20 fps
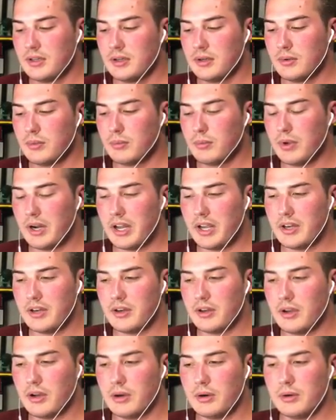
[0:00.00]
when I
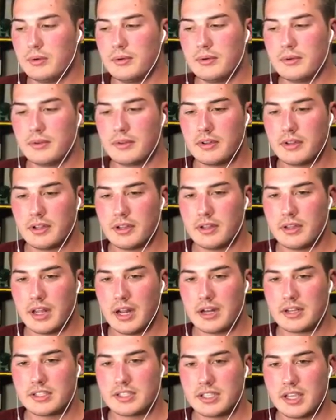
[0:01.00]
know that
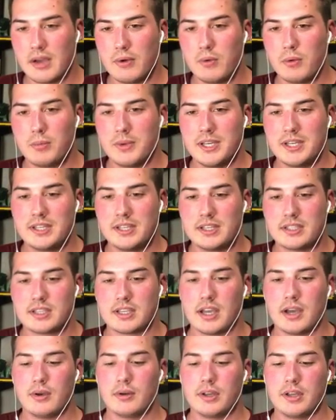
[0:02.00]
a set will be
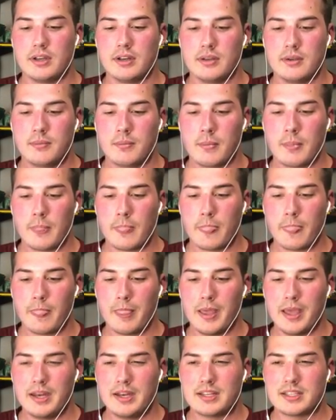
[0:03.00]
discounted
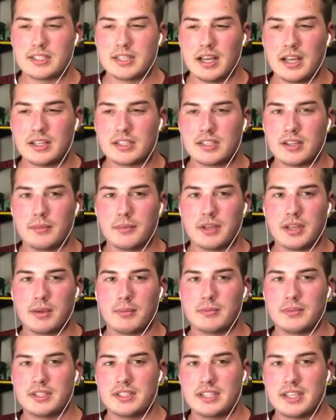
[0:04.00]
and it's not something
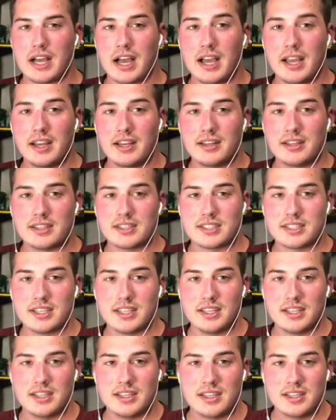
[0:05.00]
I'm dying to
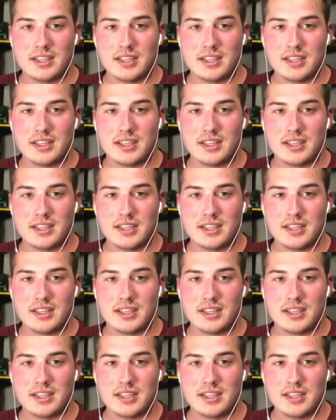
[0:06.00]
see,